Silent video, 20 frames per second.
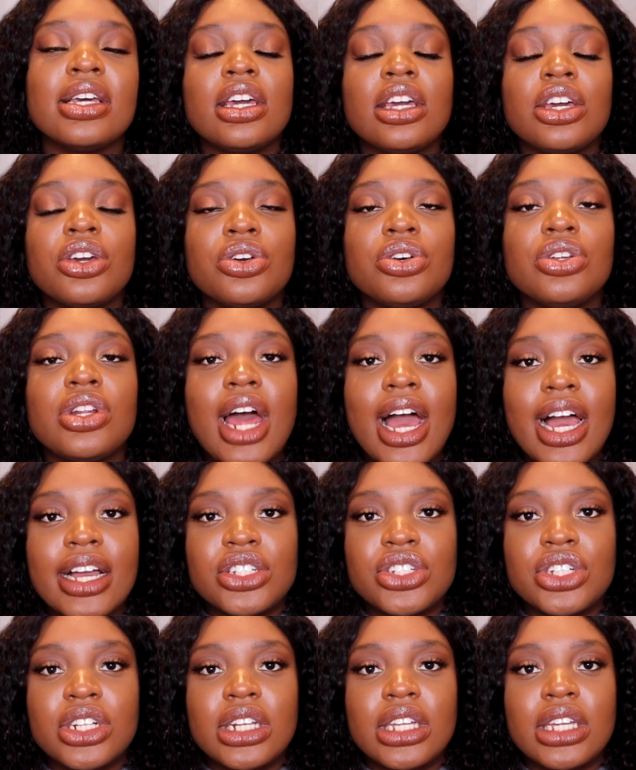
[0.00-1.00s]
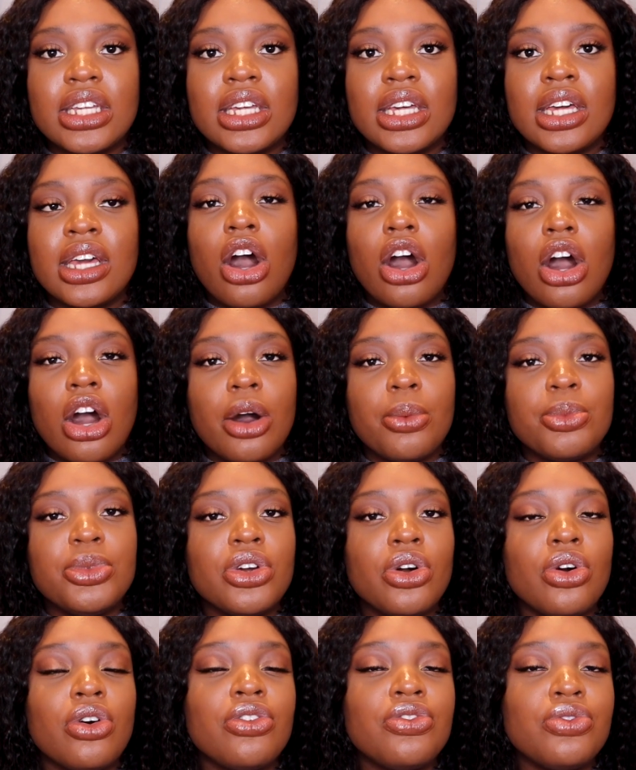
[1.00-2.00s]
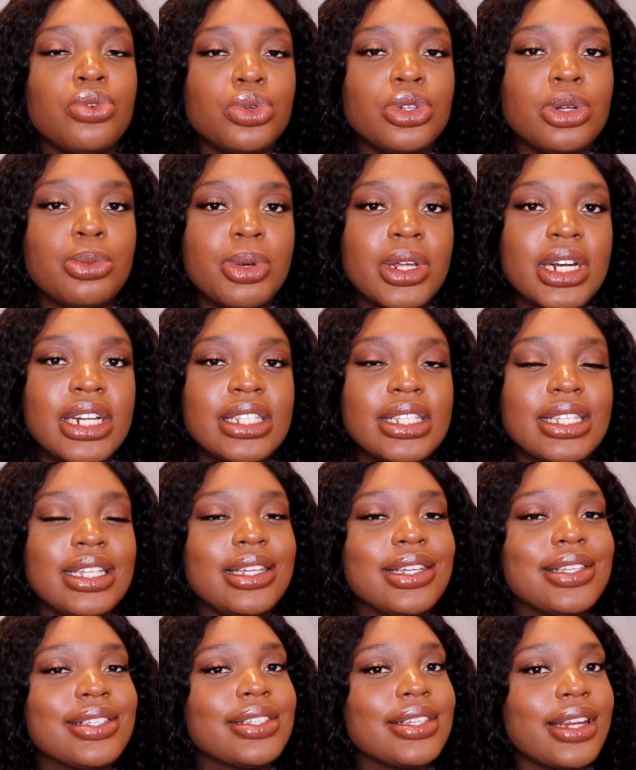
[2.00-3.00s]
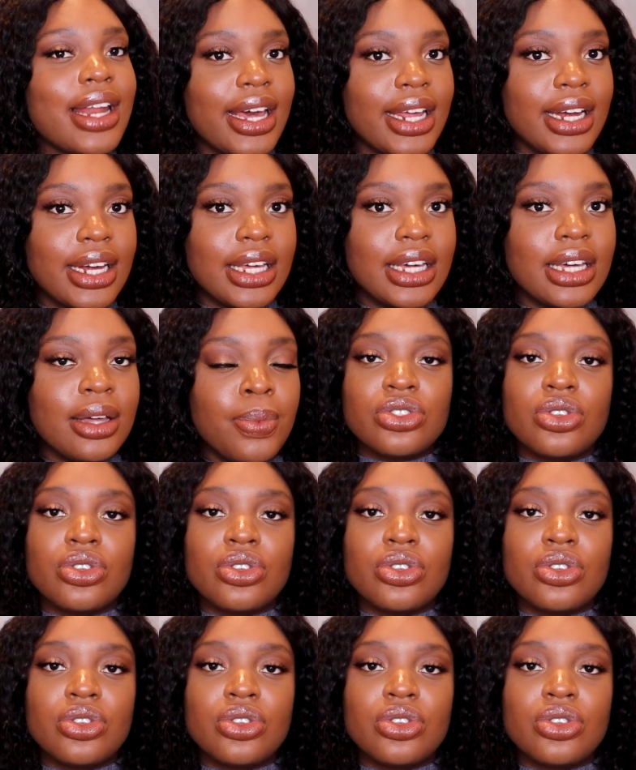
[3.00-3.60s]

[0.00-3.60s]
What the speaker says: it could actually harm your affordability slightly.